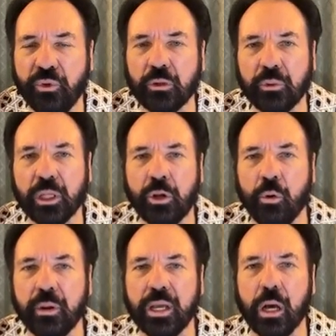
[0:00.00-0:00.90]
get filled with
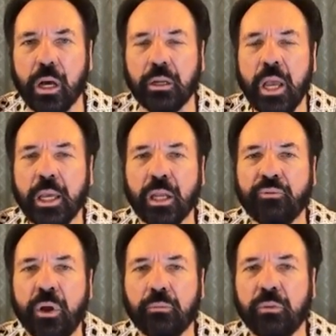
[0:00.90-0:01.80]
the glory of God,
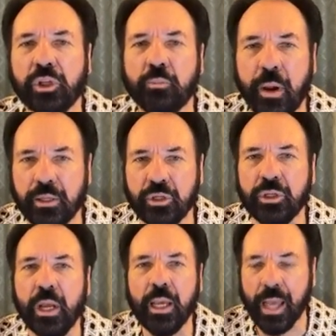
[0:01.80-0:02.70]
get filled with His
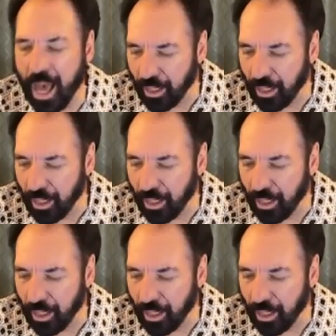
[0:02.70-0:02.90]
presence.